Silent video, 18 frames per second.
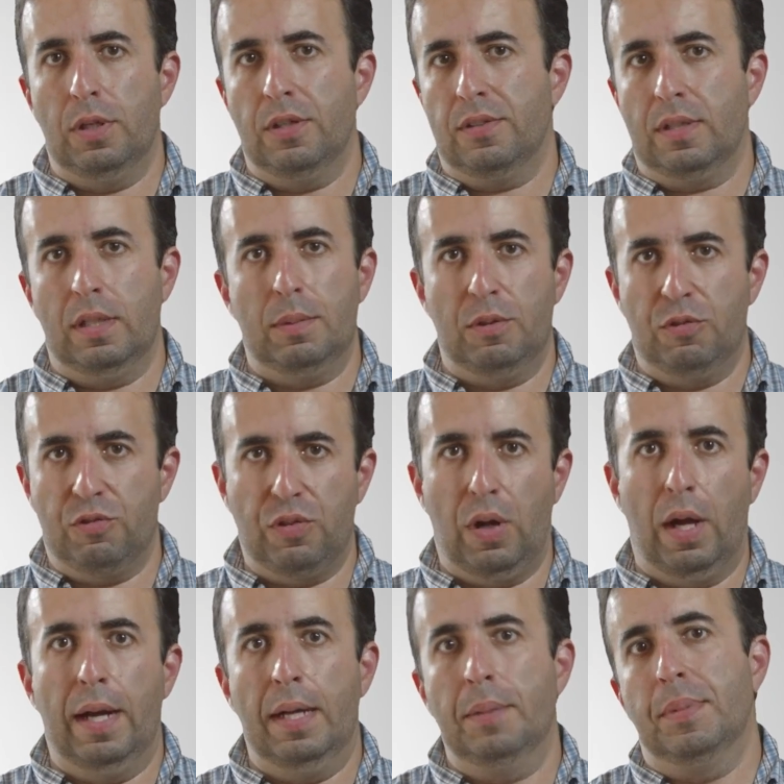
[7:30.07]
and it's going to be
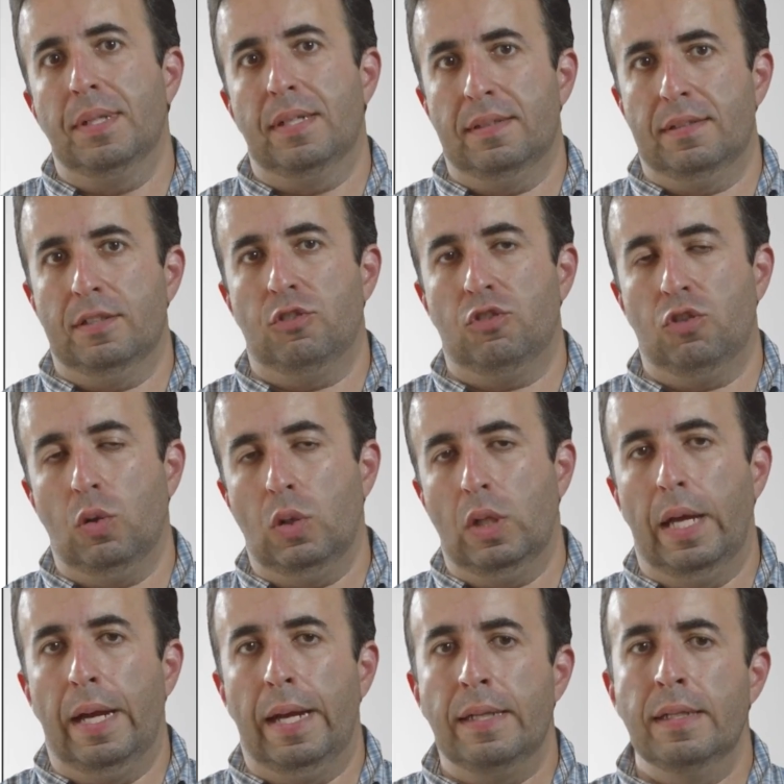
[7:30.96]
fine because it's so
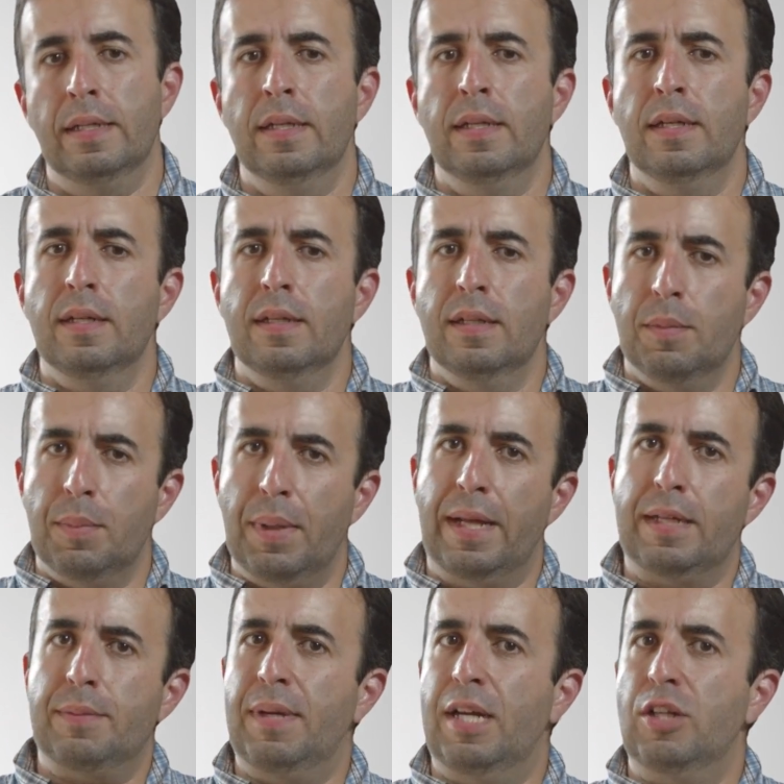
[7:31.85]
light.
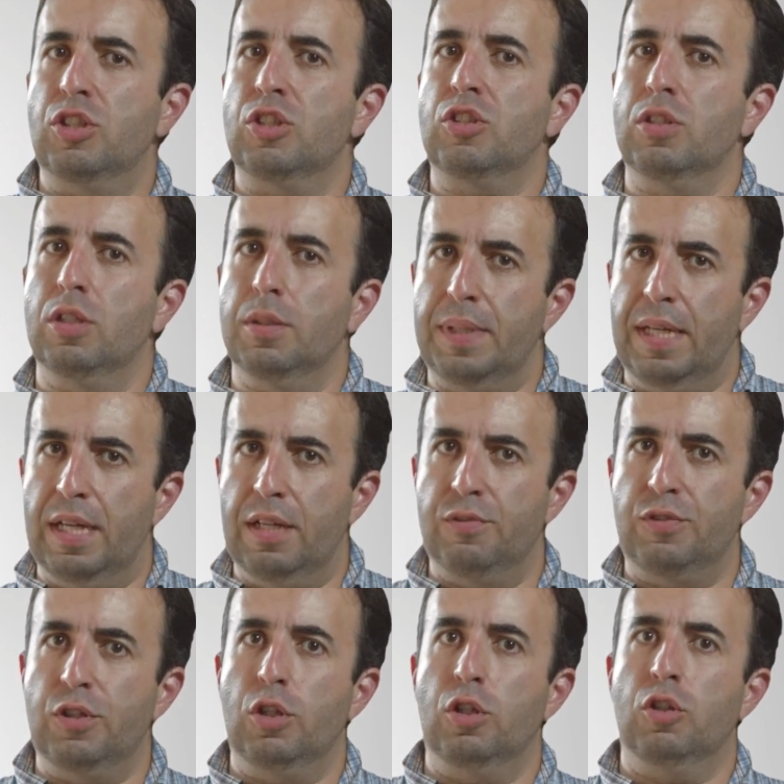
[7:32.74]
Black Magic's a little bit
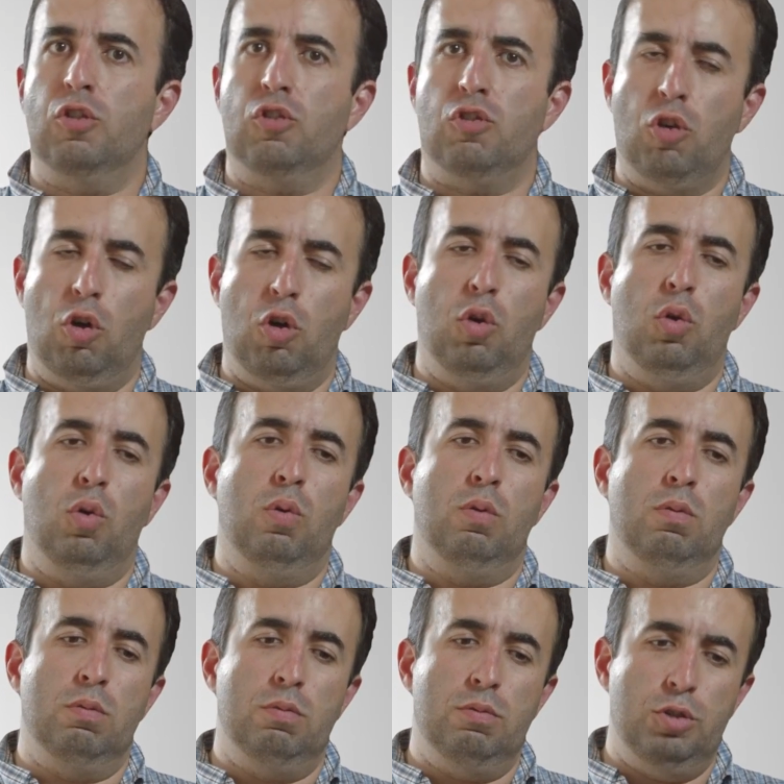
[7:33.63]
heavier,
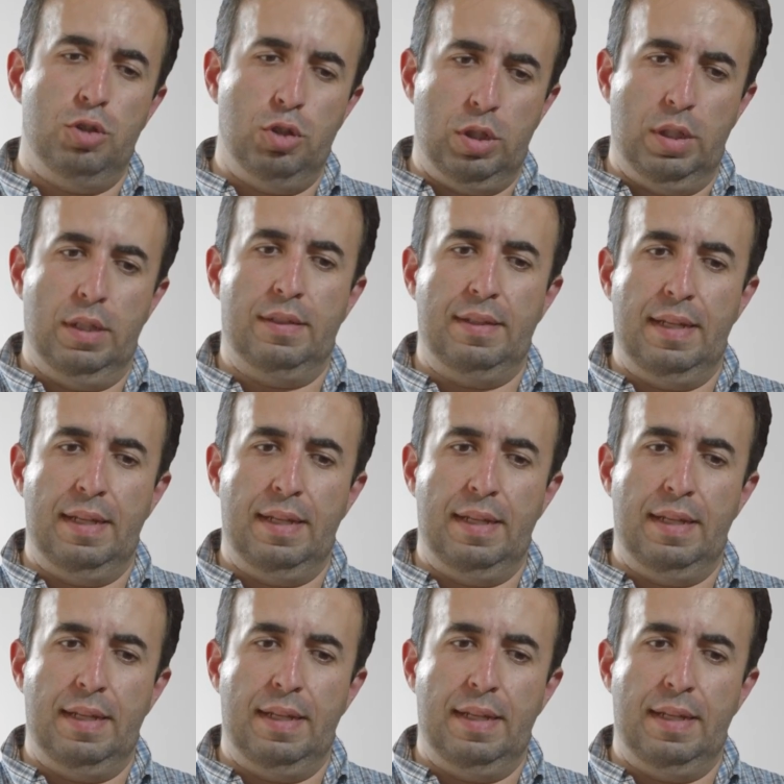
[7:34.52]
so you're going to